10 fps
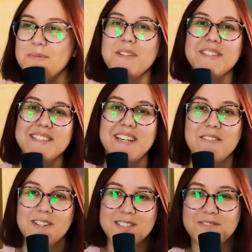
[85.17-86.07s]
To be honest, I
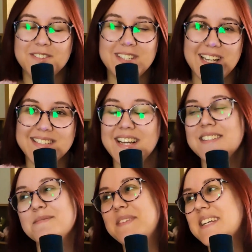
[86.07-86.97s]
am also very
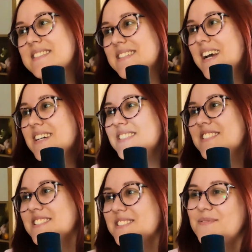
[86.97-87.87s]
excited because I
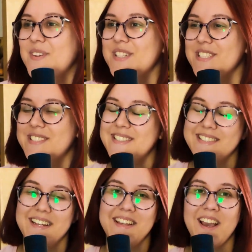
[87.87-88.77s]
just finished
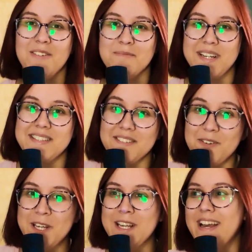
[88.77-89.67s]
sending out my
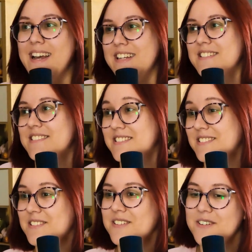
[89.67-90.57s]
CV, and
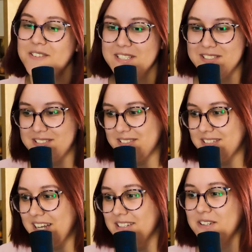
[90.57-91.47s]
you know, it's
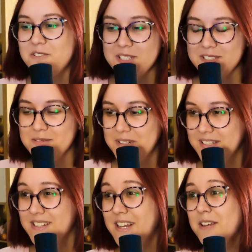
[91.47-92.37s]
getting real to me
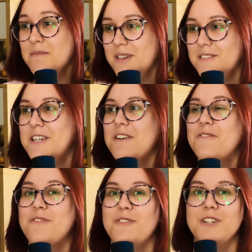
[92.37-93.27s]
that I am looking
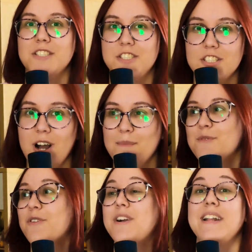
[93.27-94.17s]
for a job,
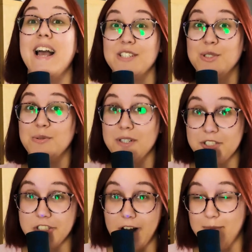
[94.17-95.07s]
for an actual
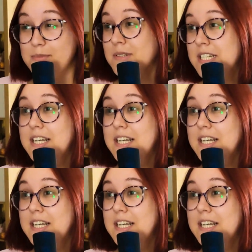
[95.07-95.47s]
job.